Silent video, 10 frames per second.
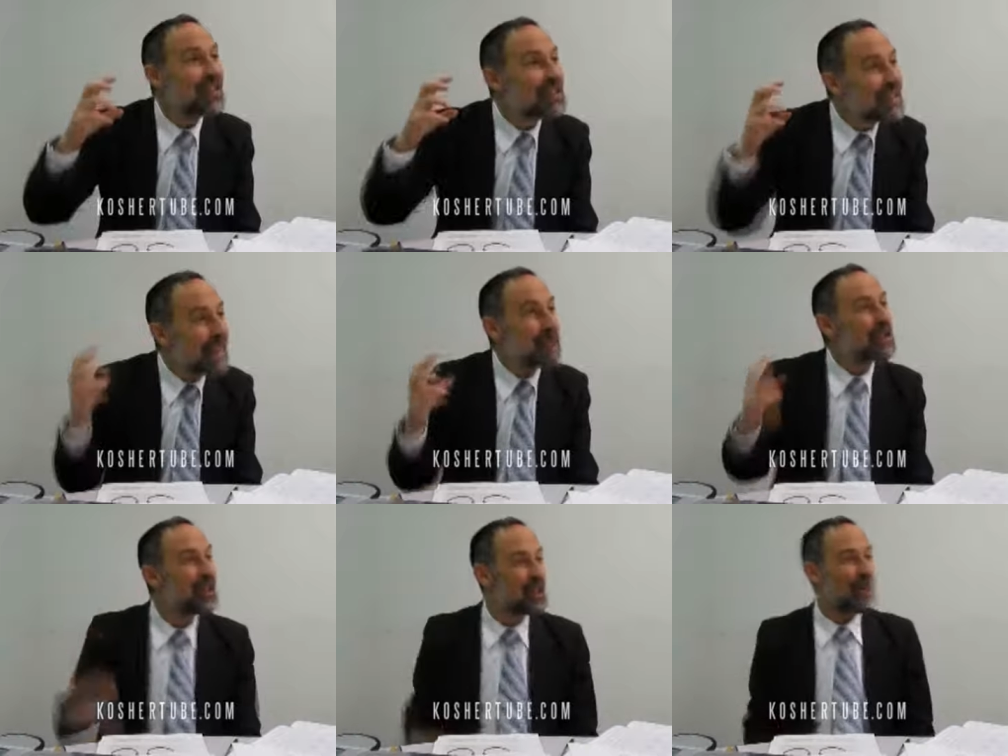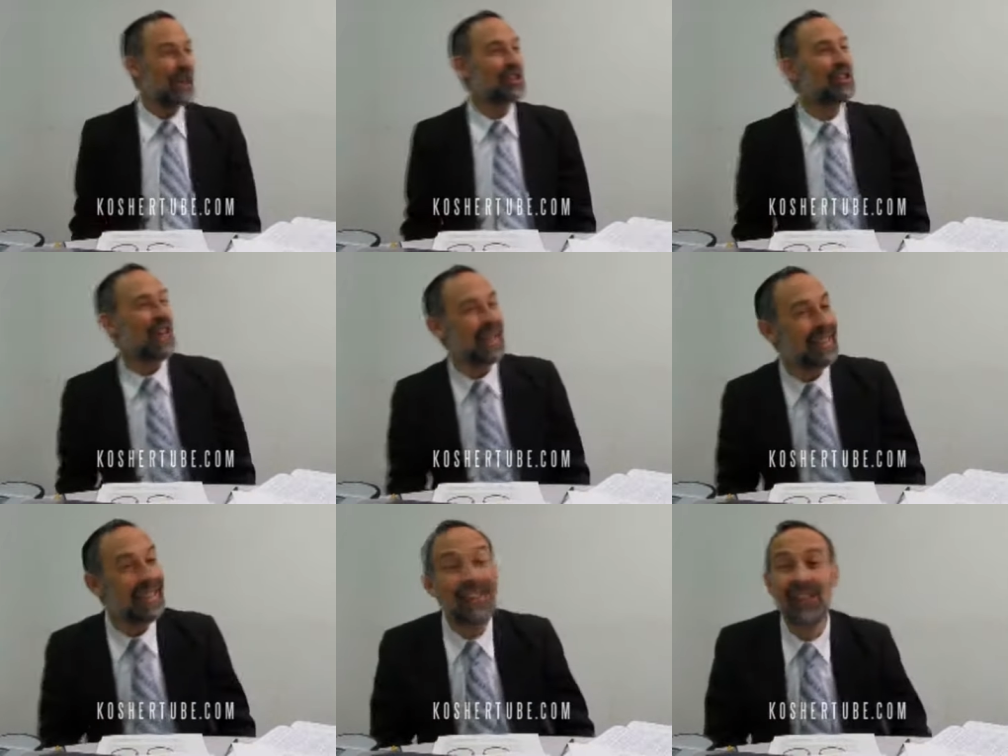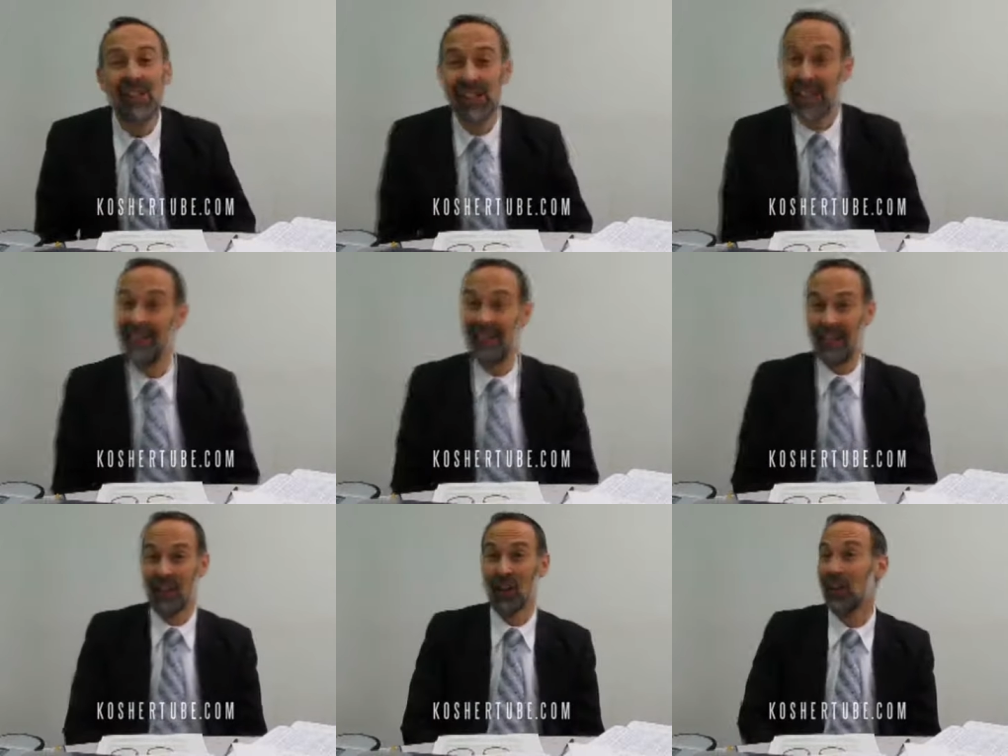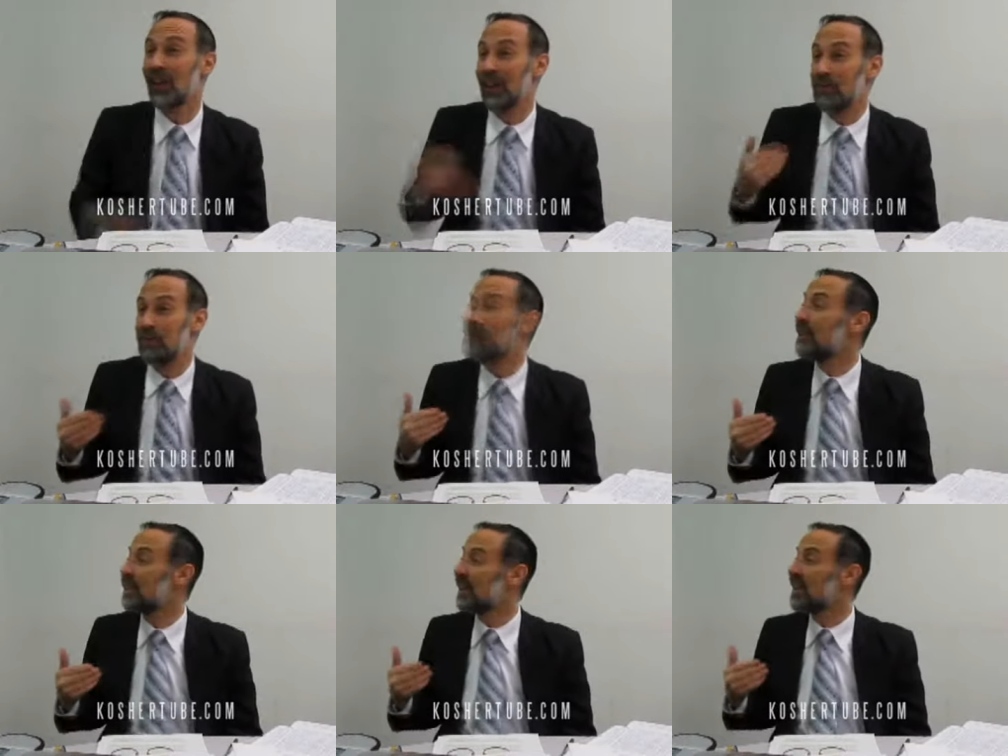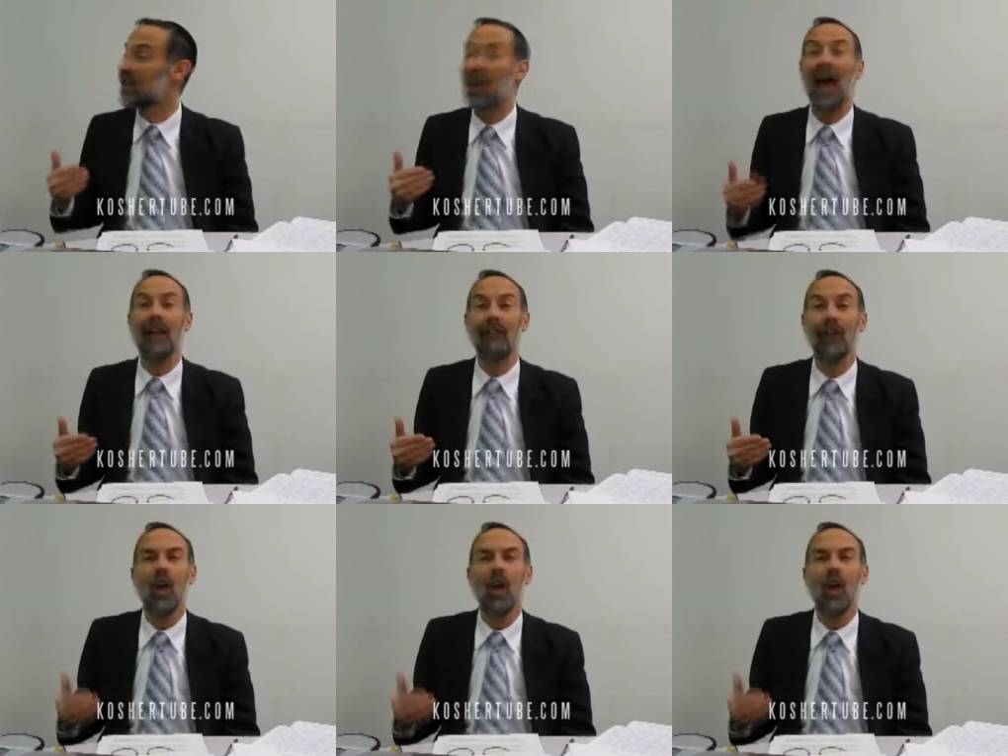same situation that he sinned in earlier, previously in his life.